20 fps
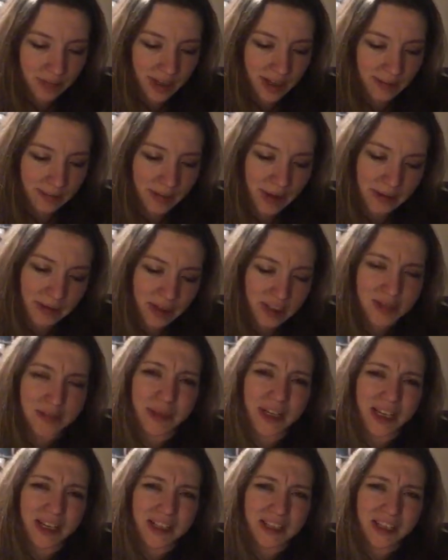Maybe it's
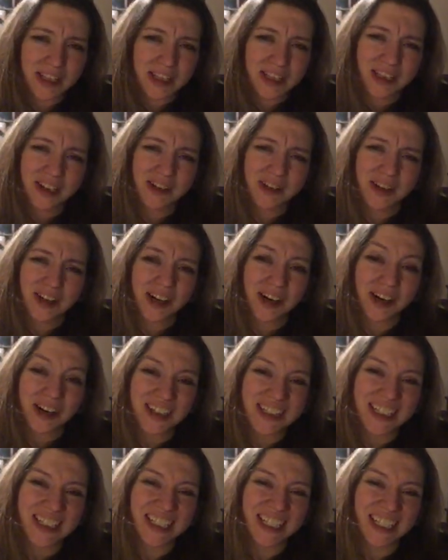because you know what
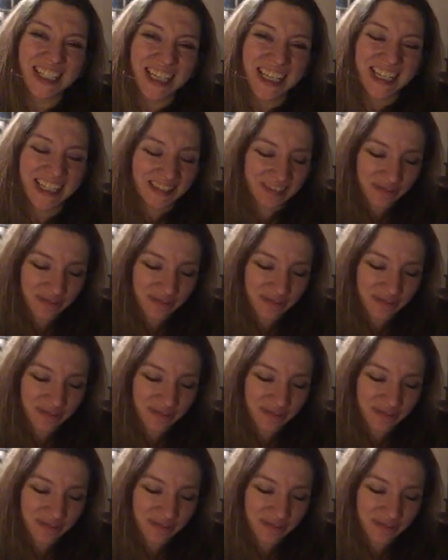honestly